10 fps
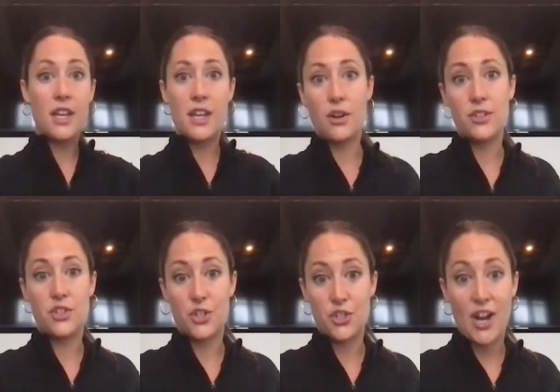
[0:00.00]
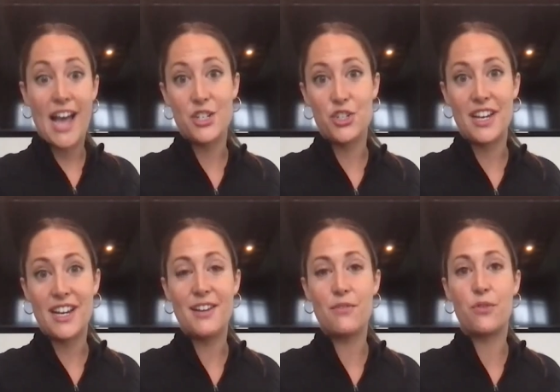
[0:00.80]
here's your
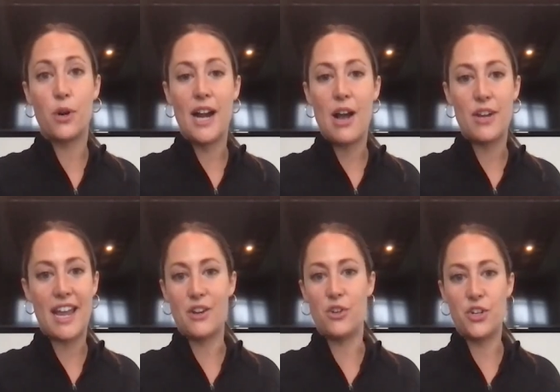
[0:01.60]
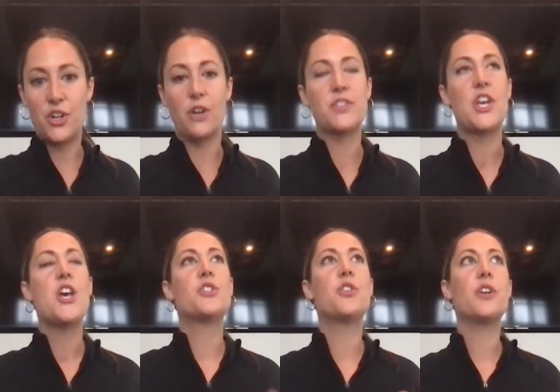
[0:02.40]
strategy for how okay. to handle nerves.
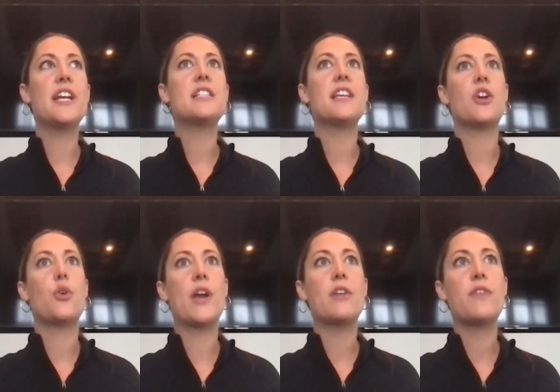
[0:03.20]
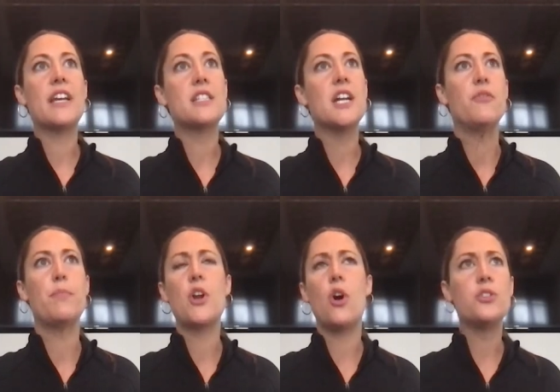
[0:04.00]
So there mm-hmm. is like quick fix stuff,
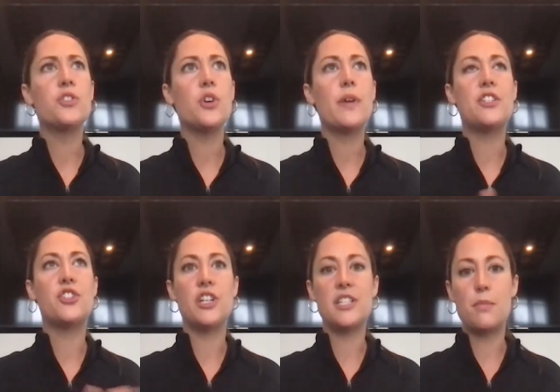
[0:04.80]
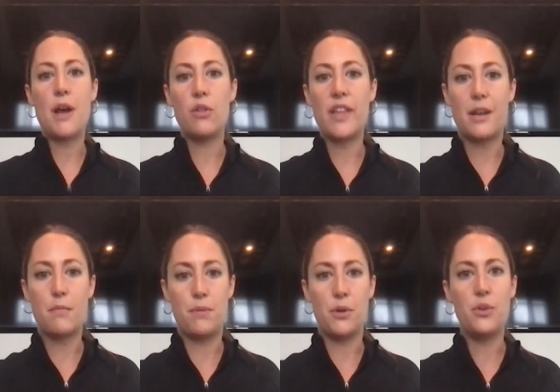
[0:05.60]
but also it's just about
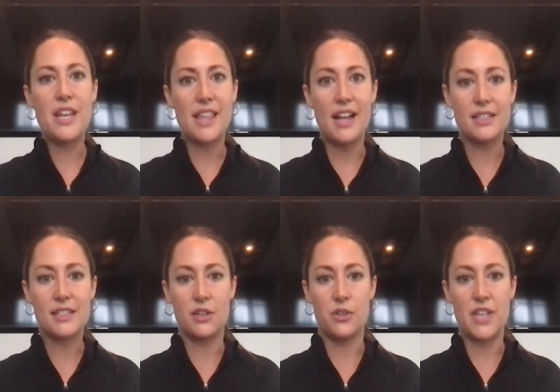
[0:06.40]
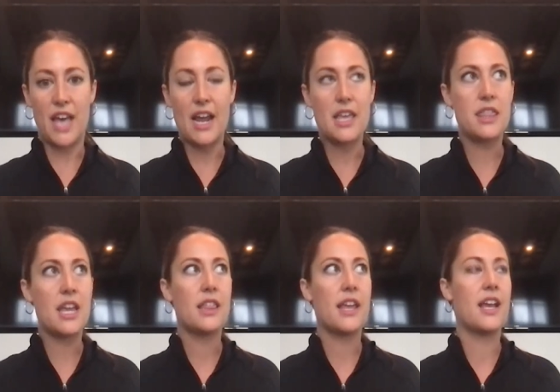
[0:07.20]
like building that skill set. I
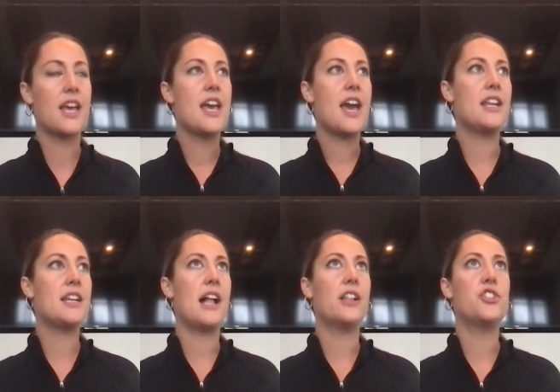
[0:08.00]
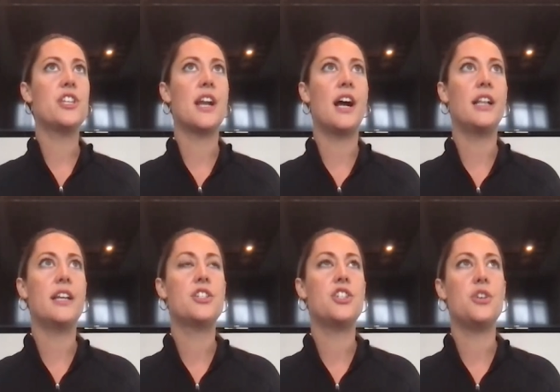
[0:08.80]
think like an analogy that I
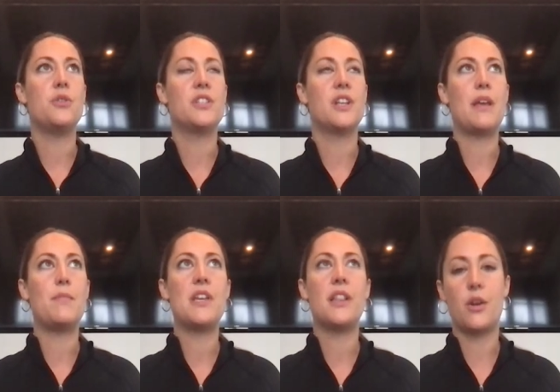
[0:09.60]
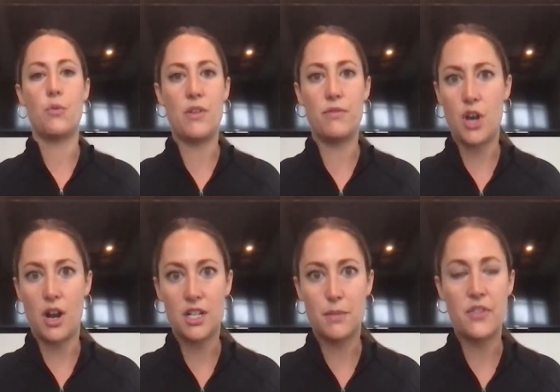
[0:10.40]
like to use, and maybe like we've
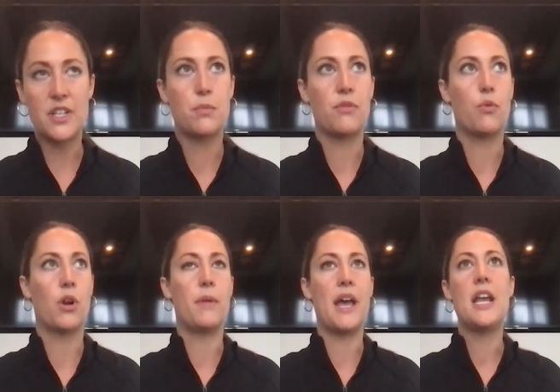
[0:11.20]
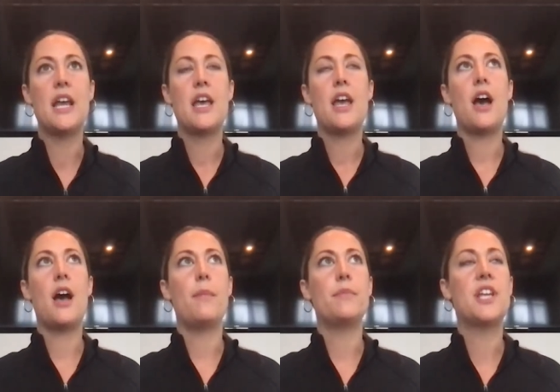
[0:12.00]
talked about this before, but
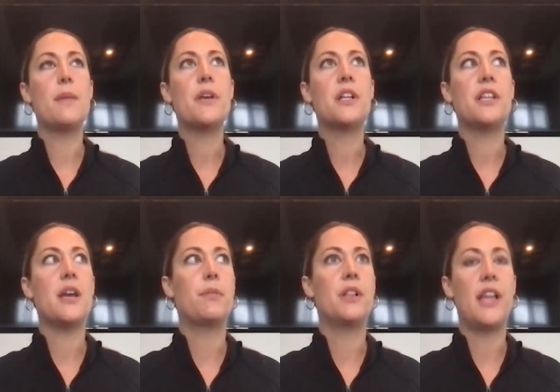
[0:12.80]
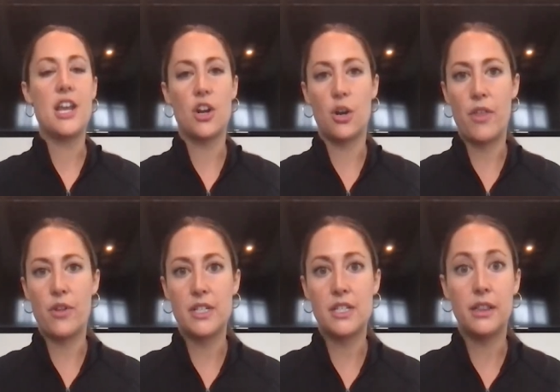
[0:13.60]
uh, typically a player,
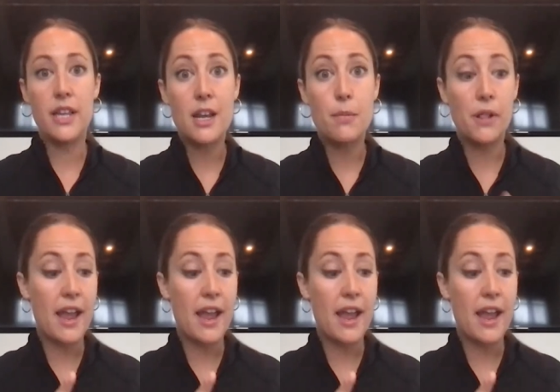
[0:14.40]
whether it's a league